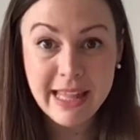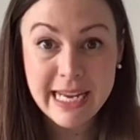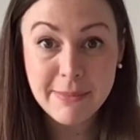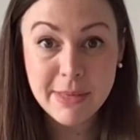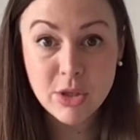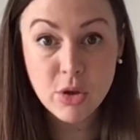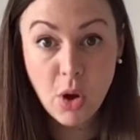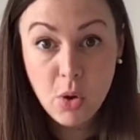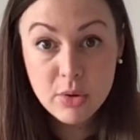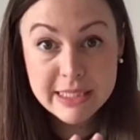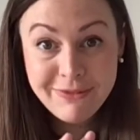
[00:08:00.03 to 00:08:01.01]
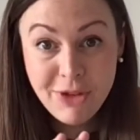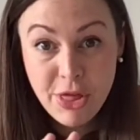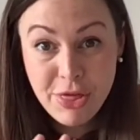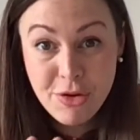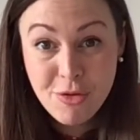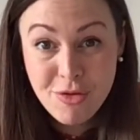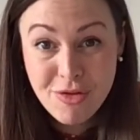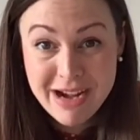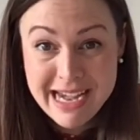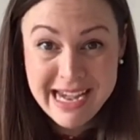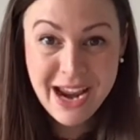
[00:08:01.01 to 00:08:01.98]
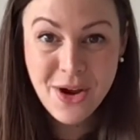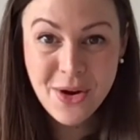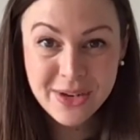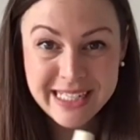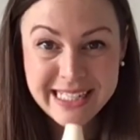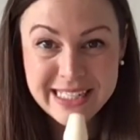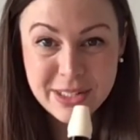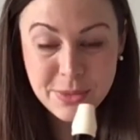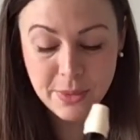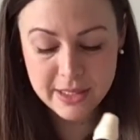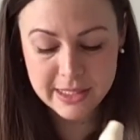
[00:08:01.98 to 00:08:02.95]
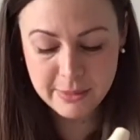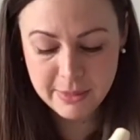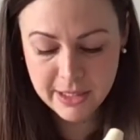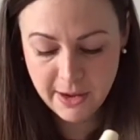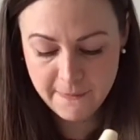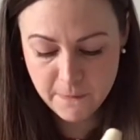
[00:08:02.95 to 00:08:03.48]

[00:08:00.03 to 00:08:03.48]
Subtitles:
again. Make sure you're holding for 3 on each one. Here we go.